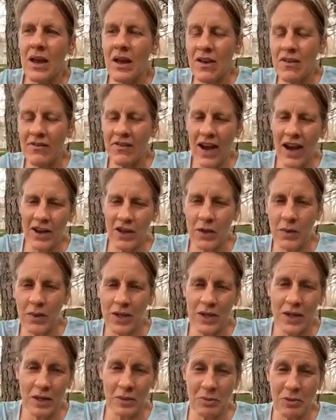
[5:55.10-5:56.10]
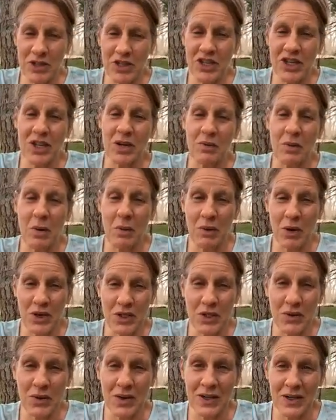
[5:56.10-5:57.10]
valuing and appreciating what we're
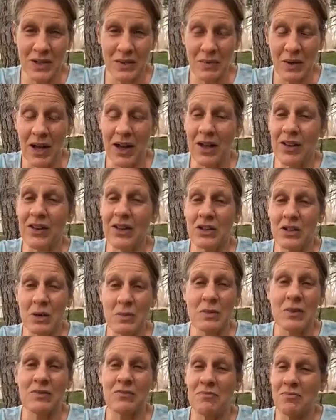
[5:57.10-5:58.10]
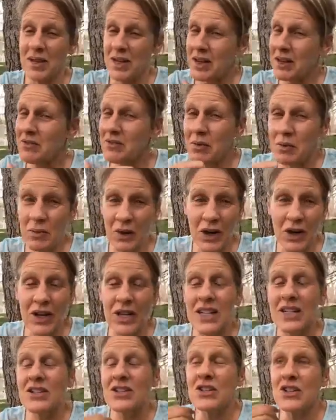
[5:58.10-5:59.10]
doing as well in terms of meaningful work.
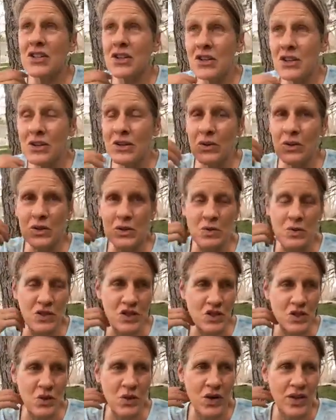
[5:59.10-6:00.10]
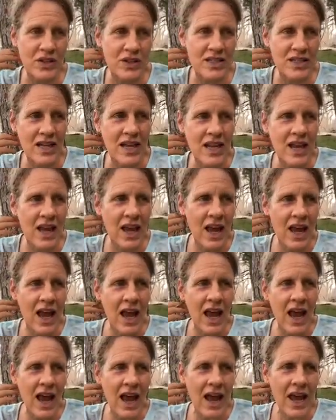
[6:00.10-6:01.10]
It's huge with chores,
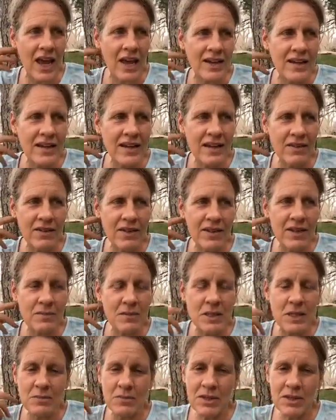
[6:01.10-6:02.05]
and giving them some